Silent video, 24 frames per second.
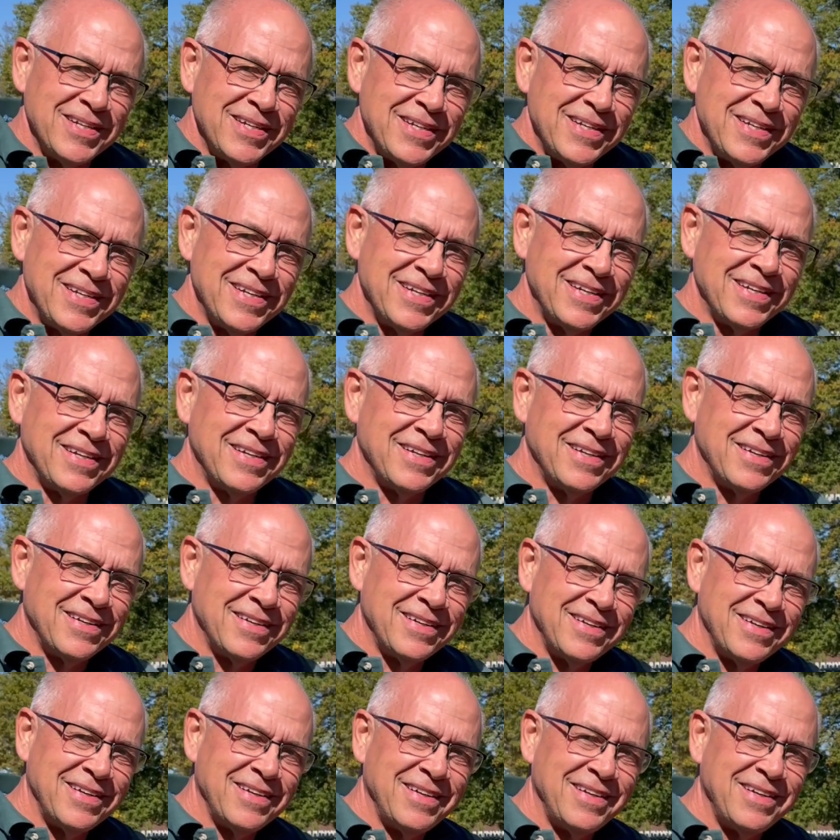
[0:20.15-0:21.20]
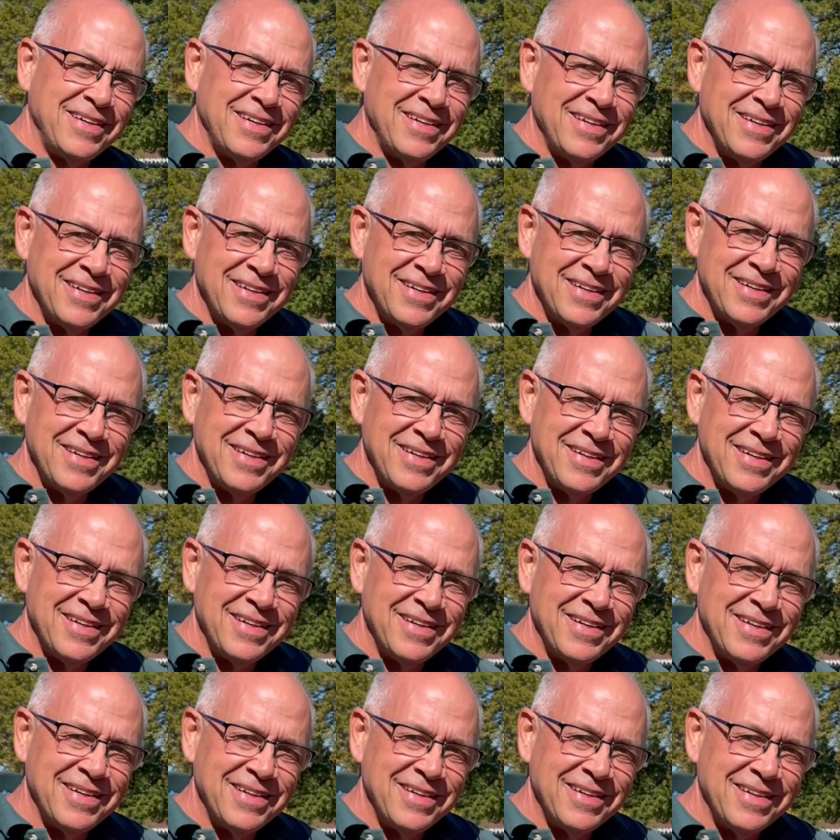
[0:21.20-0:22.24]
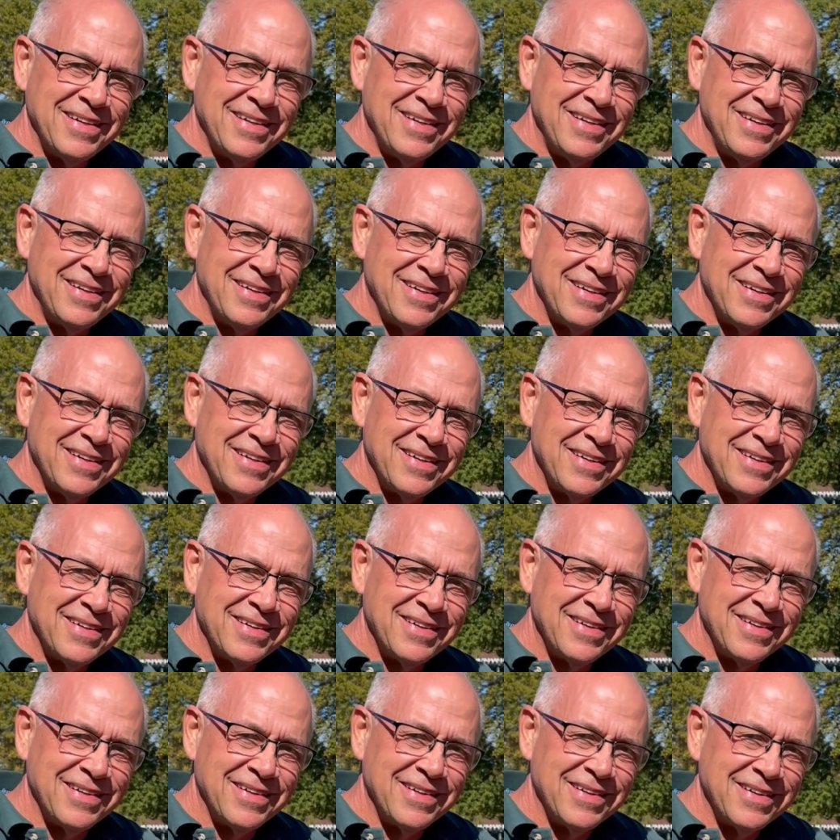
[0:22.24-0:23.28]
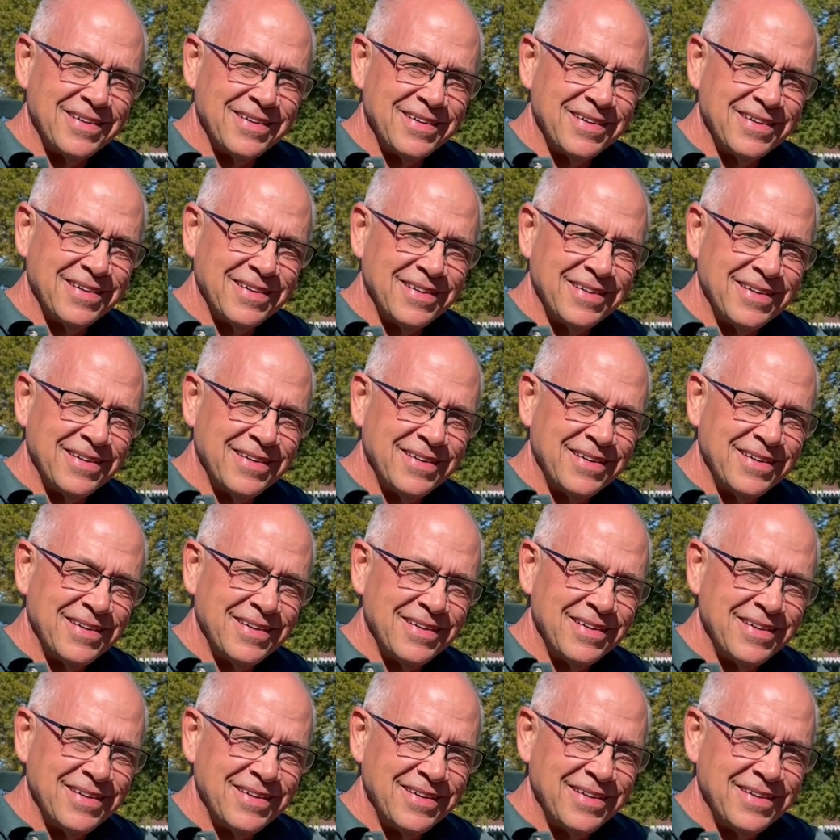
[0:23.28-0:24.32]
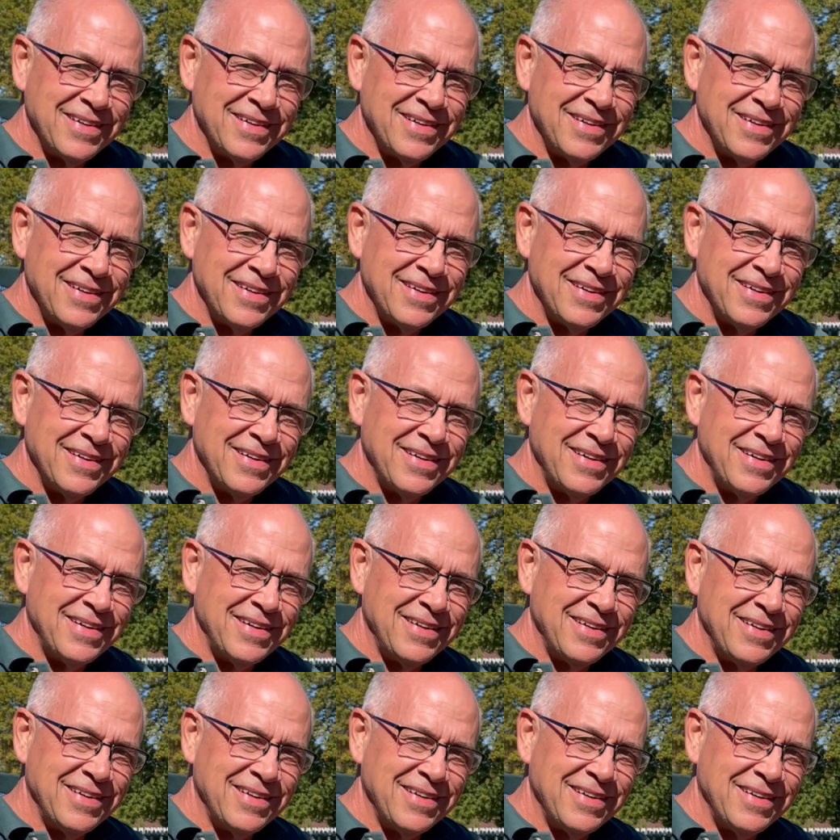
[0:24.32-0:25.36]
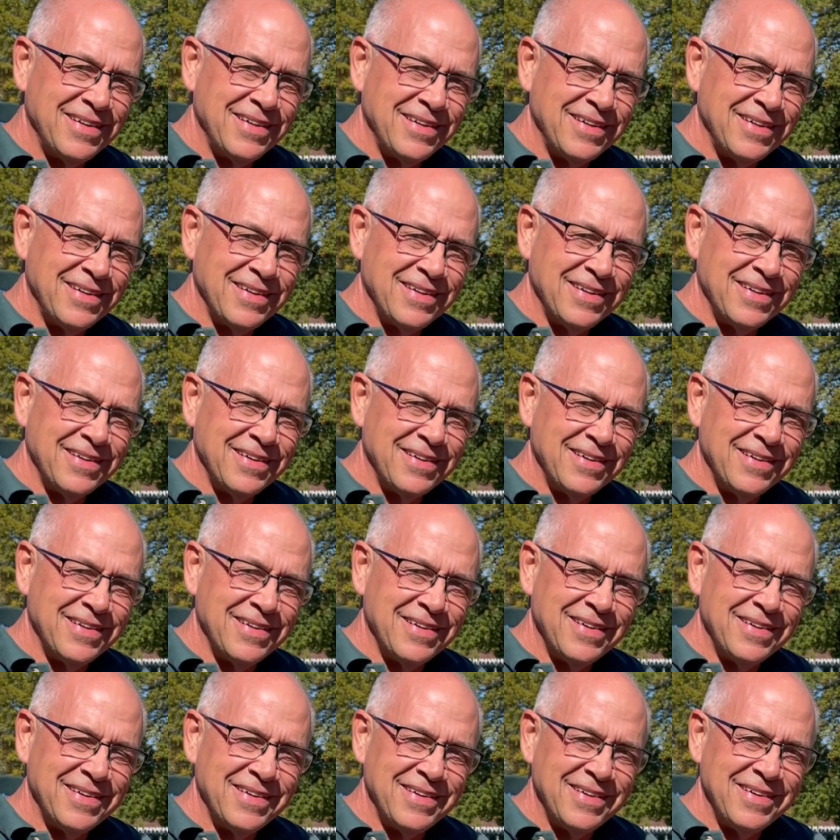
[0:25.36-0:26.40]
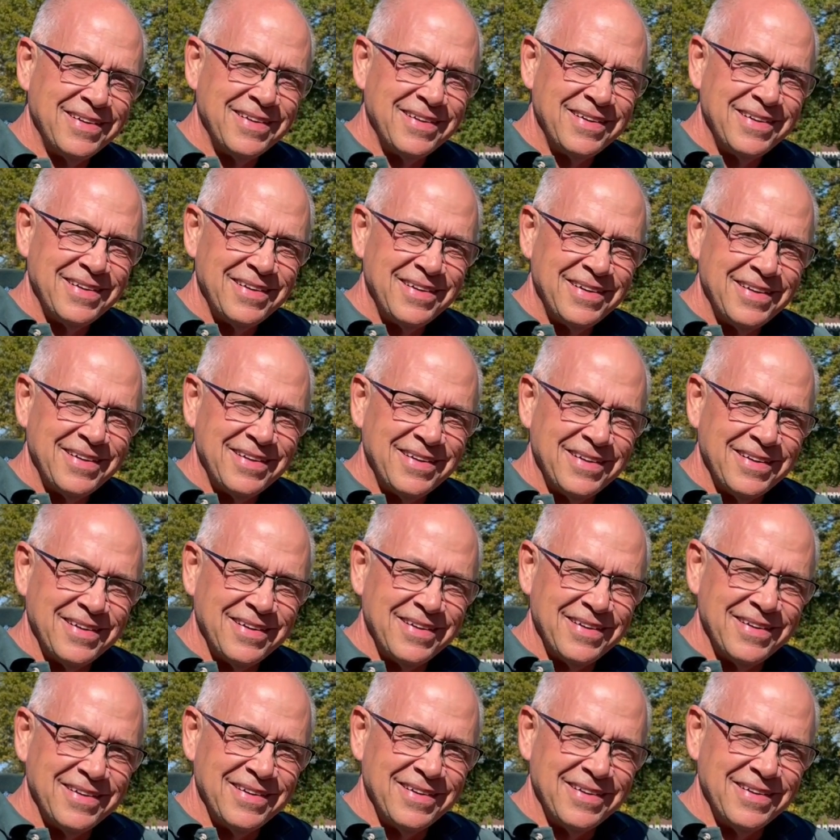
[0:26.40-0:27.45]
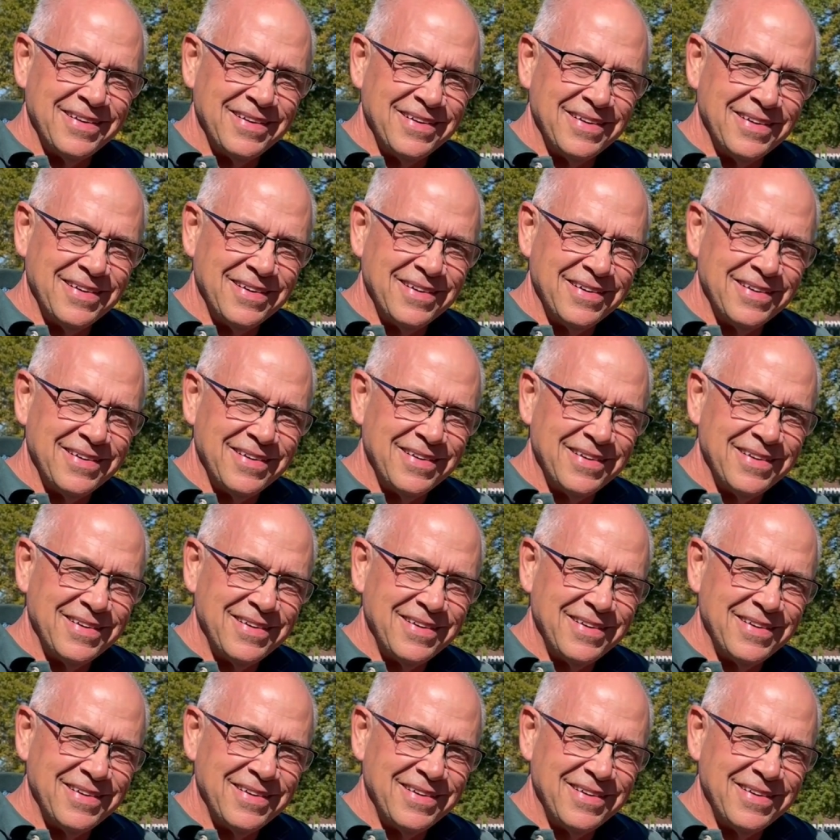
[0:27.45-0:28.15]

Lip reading: The person shown says nothing.